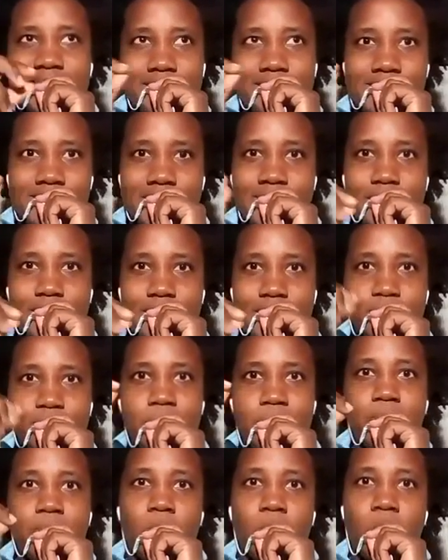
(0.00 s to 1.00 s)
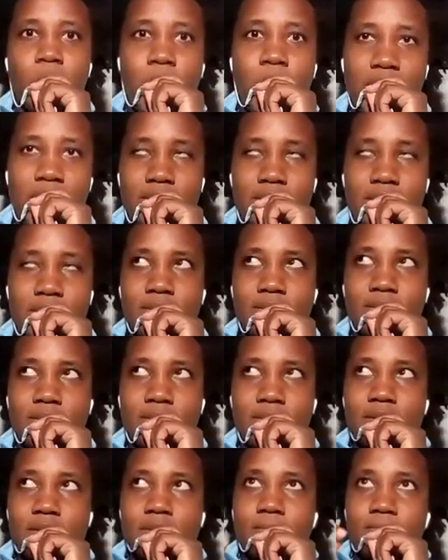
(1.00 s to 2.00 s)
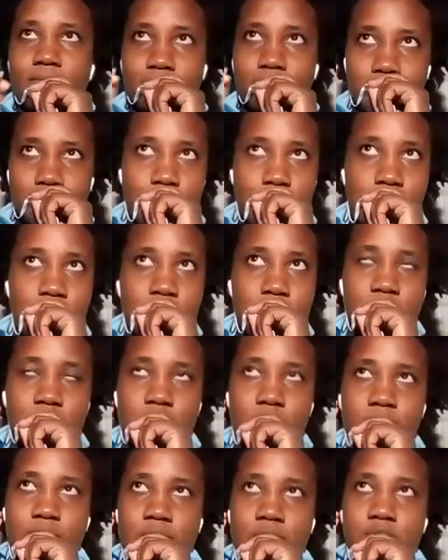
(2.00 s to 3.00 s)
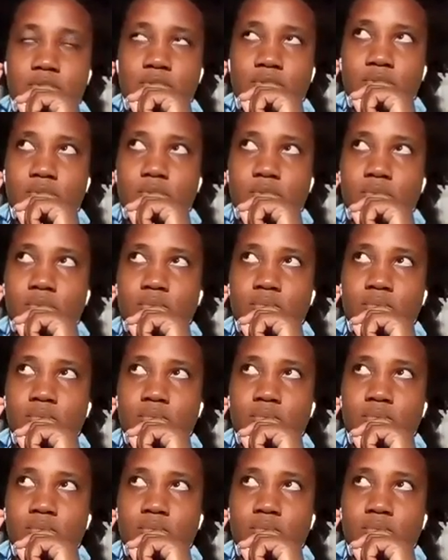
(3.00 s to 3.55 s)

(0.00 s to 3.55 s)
think people wait, excuse me, to